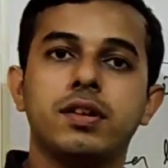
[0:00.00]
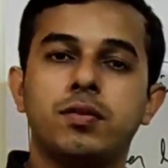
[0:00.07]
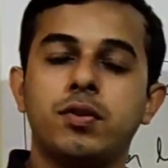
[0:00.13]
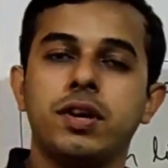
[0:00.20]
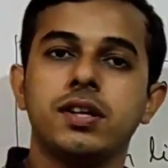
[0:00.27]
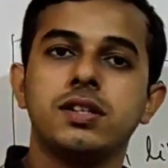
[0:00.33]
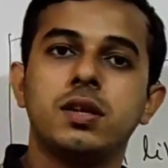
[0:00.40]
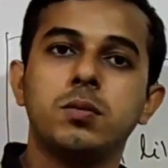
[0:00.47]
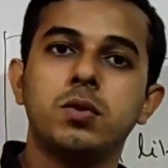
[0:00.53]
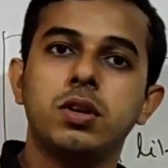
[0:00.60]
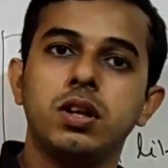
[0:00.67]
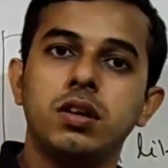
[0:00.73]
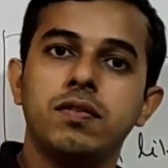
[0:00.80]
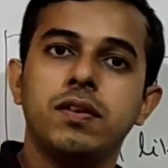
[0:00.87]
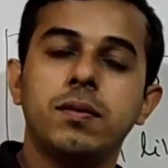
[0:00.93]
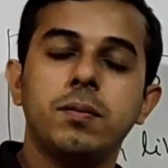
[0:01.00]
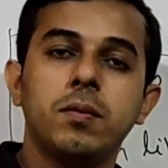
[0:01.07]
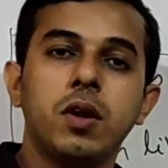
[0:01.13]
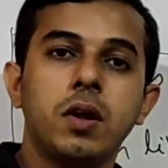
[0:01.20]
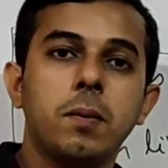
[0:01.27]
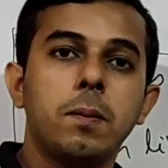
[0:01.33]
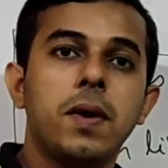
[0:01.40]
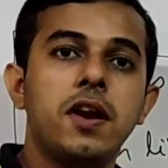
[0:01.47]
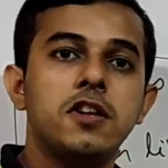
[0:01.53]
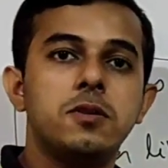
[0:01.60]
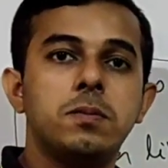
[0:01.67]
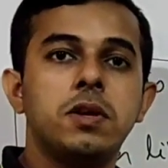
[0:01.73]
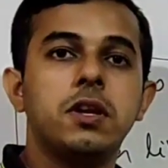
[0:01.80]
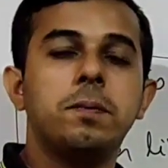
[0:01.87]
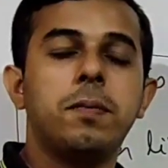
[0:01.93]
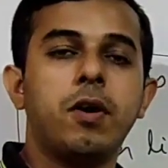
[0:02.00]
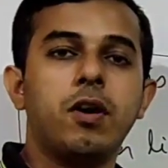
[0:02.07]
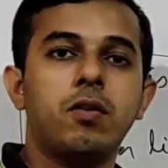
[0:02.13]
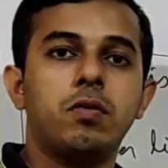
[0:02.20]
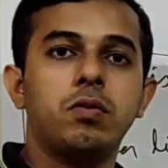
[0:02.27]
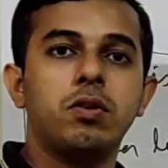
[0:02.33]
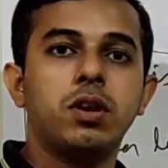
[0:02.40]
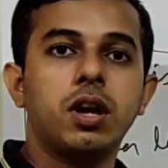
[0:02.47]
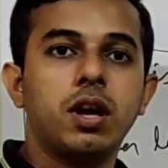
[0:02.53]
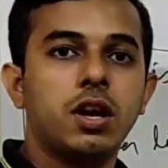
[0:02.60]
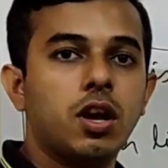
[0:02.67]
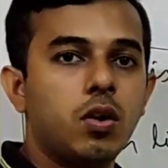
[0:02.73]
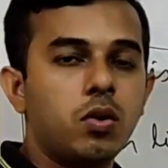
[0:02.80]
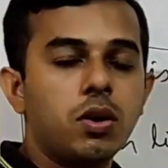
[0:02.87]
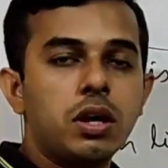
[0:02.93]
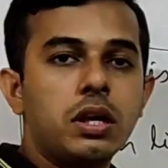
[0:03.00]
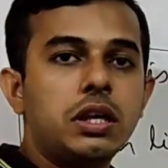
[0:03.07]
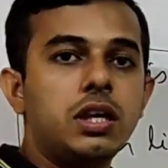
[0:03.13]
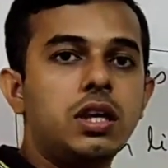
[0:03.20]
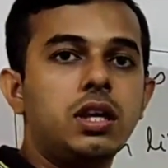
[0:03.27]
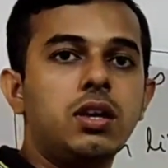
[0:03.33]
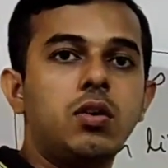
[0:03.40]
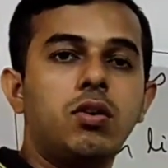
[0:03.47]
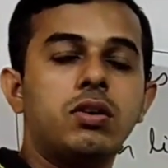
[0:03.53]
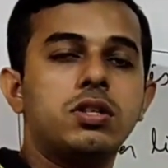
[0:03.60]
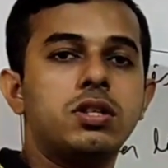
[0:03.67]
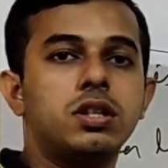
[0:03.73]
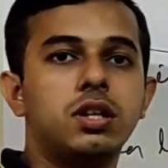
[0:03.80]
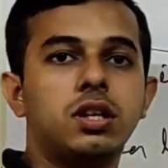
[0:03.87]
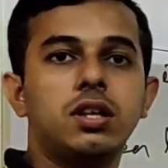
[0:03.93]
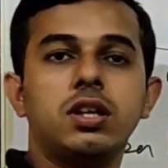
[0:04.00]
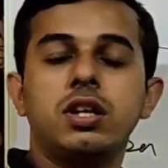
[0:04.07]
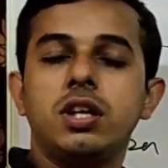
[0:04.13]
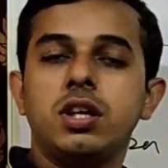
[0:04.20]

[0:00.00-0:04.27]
for example if a man is very powerful, now he or she